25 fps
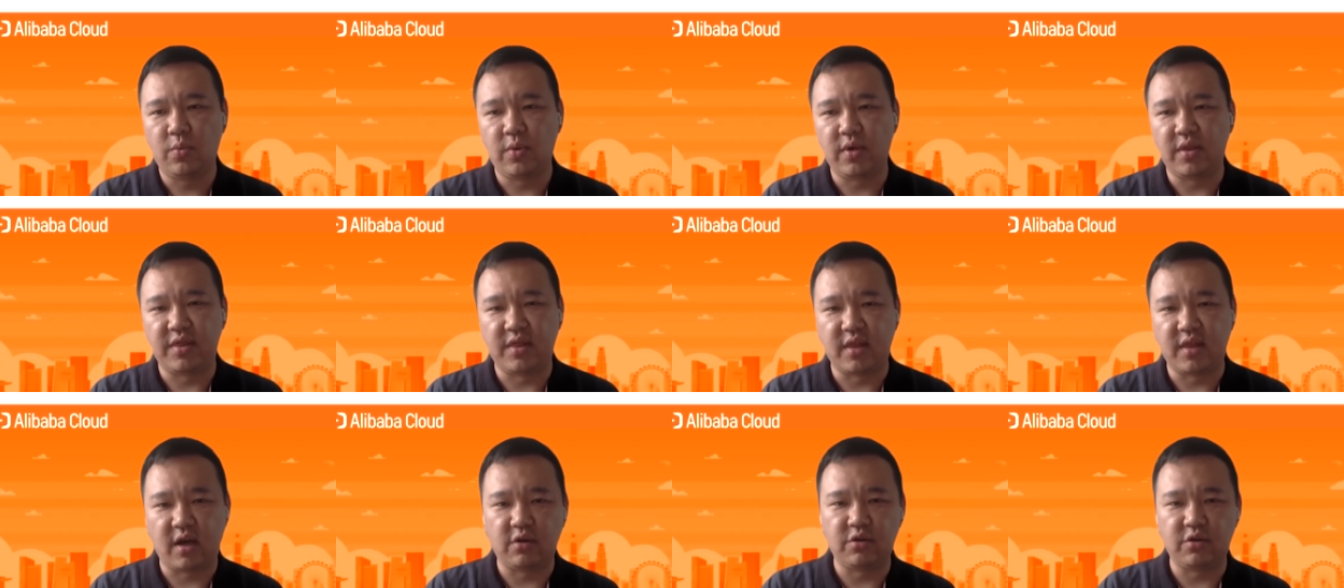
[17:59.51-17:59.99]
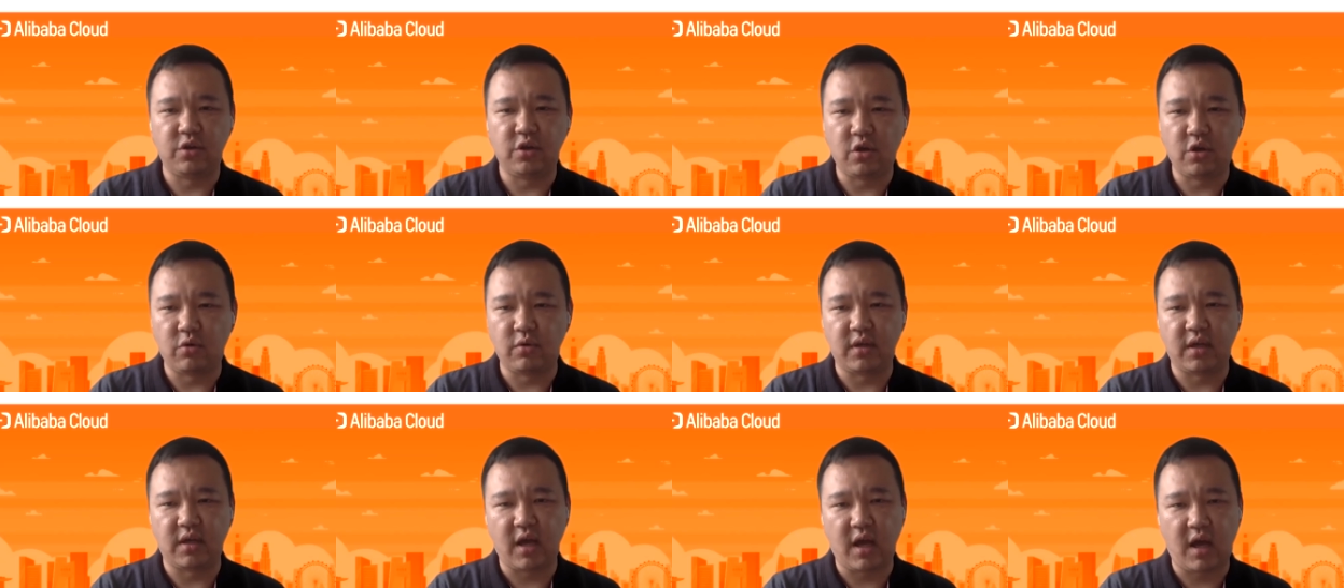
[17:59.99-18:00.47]
without
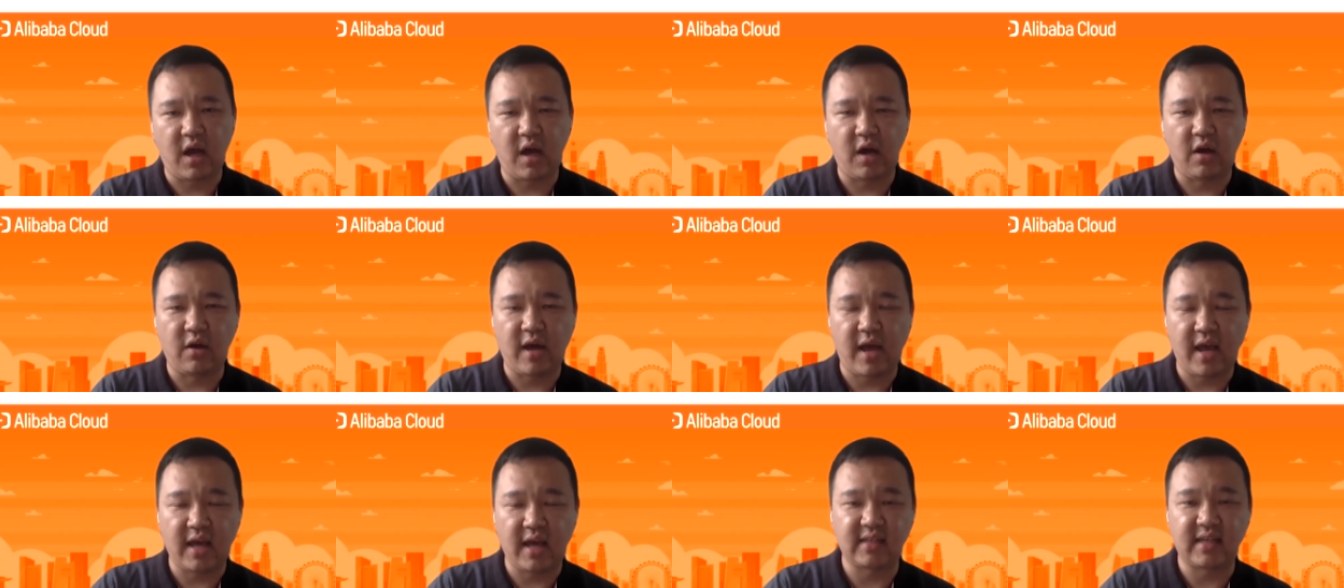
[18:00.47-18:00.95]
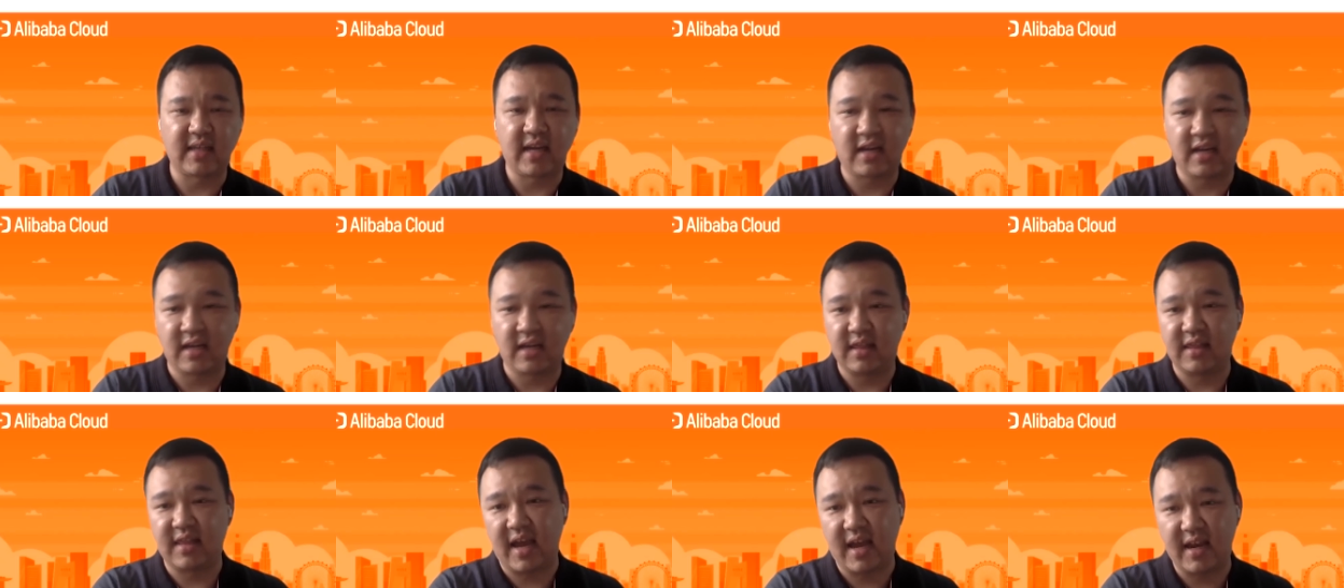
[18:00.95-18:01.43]
knowing how
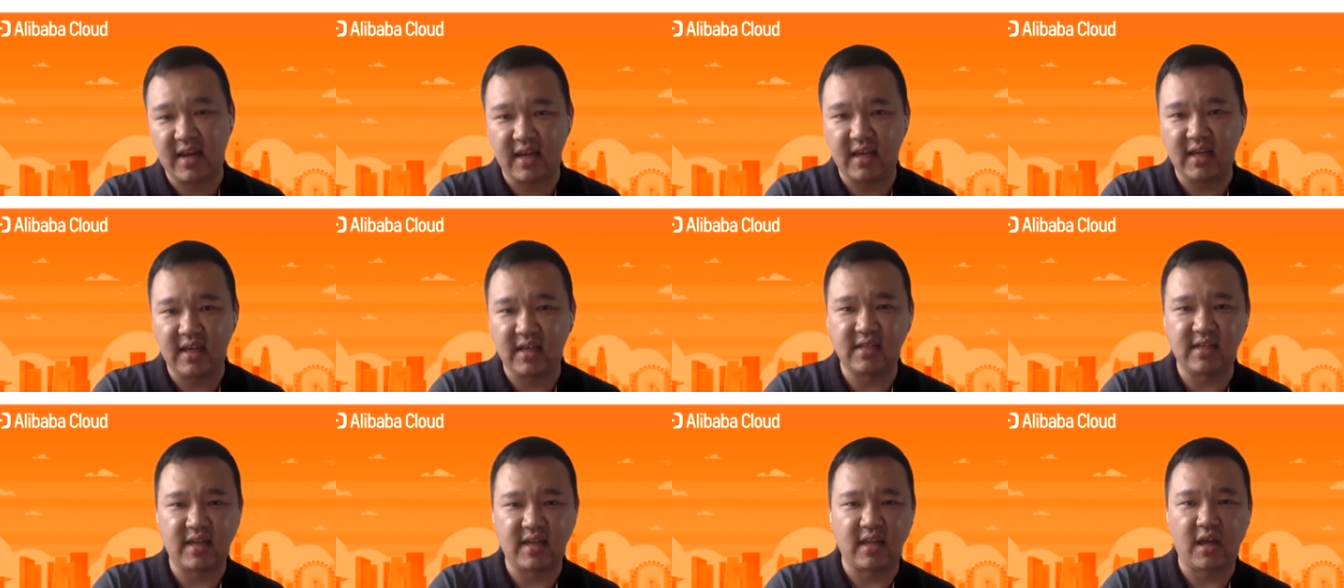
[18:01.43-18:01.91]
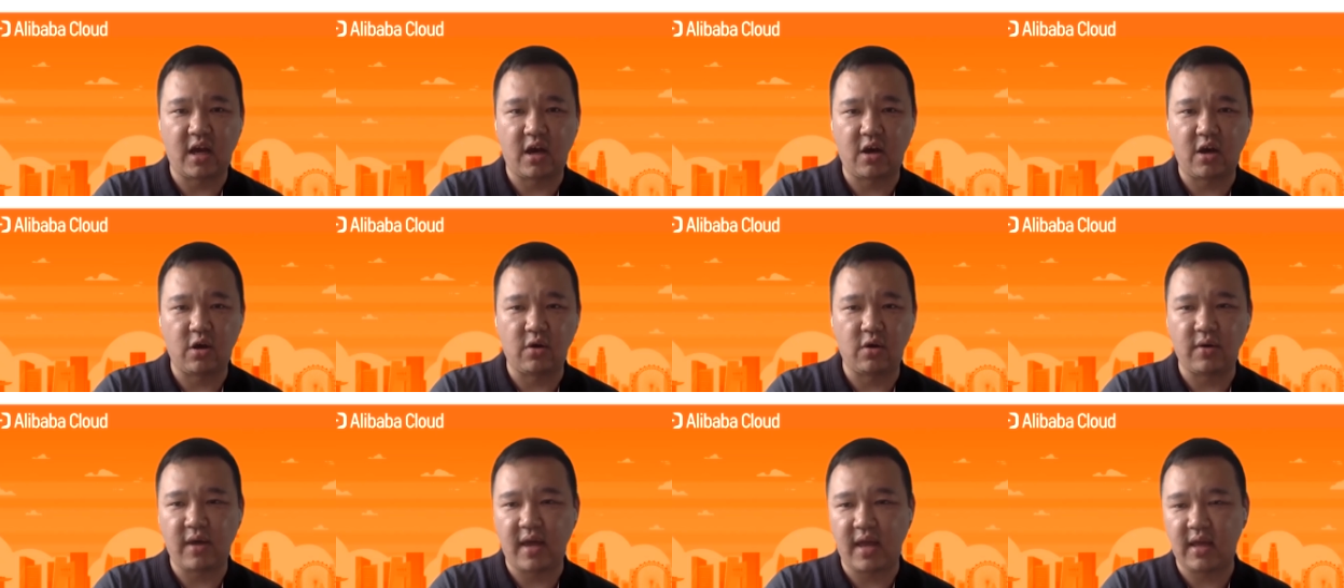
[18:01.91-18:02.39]
exactly that is and
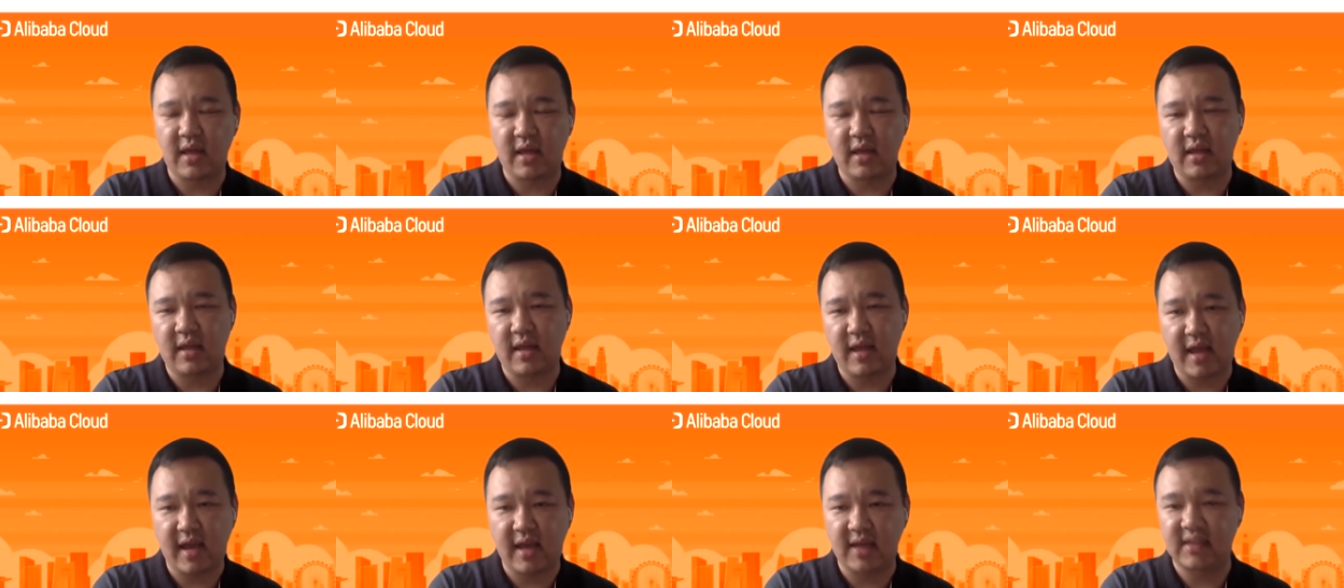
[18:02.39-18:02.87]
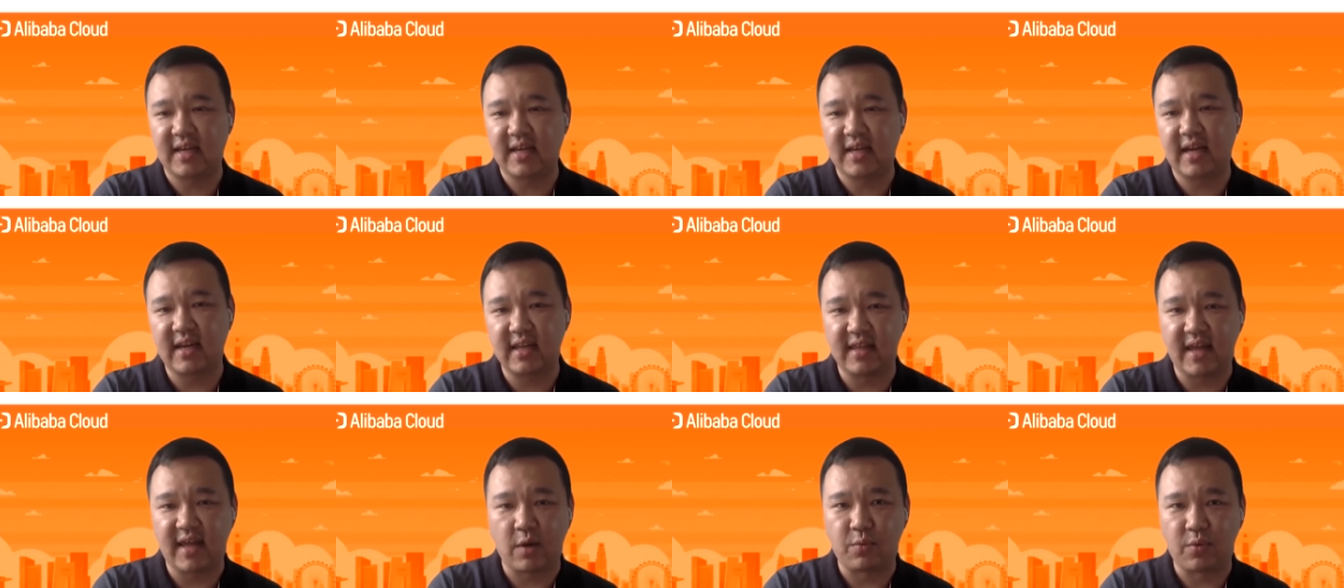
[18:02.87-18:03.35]
how
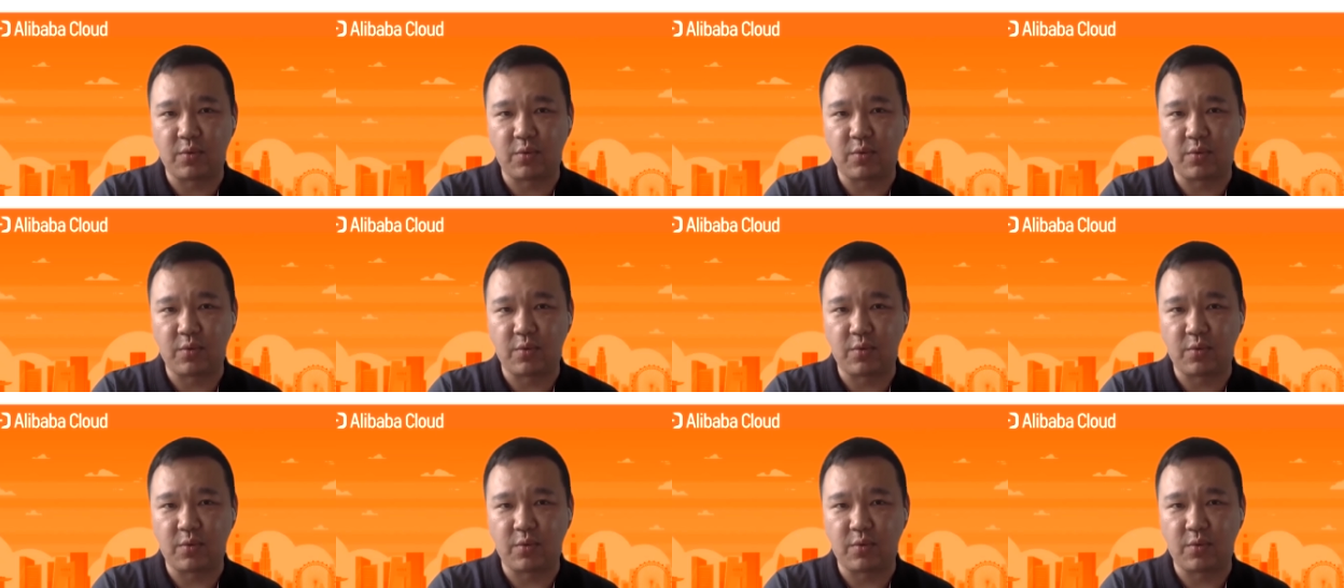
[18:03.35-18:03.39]
exactly